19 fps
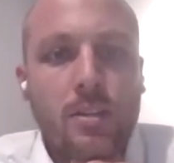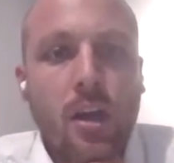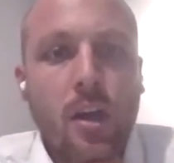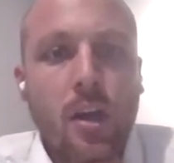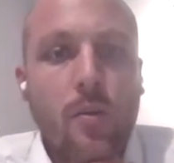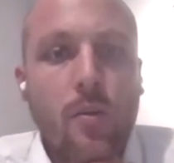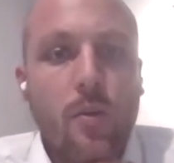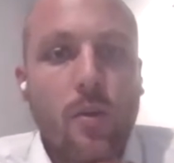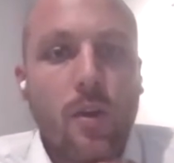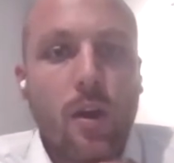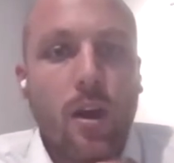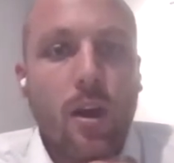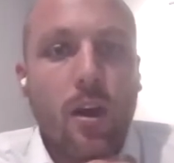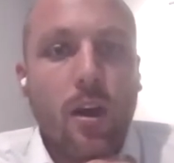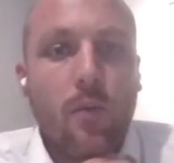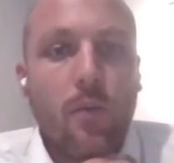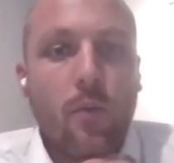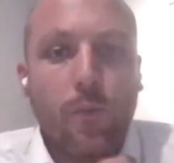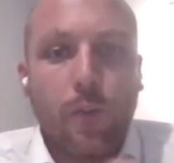So
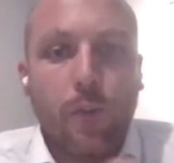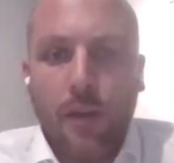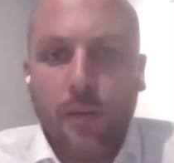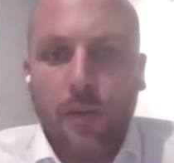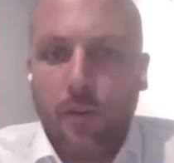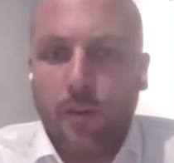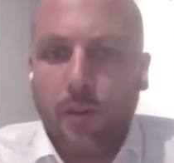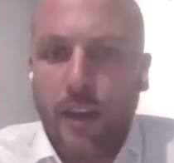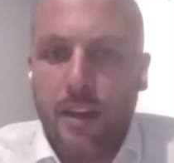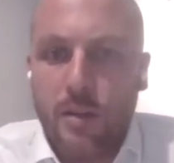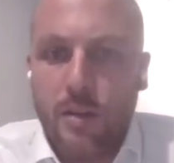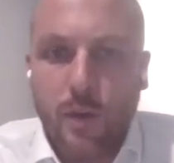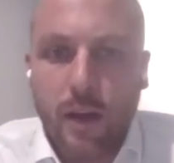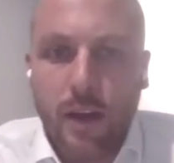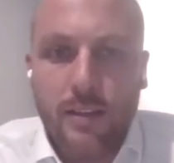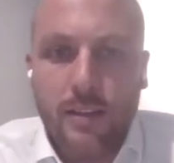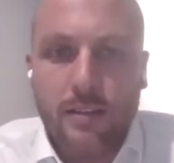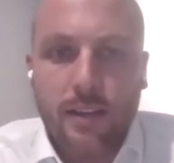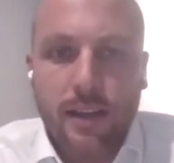we'll fly through these
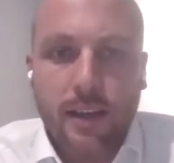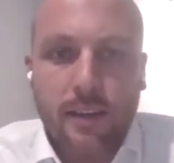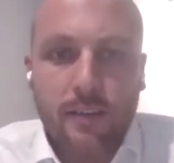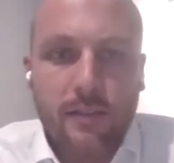ones.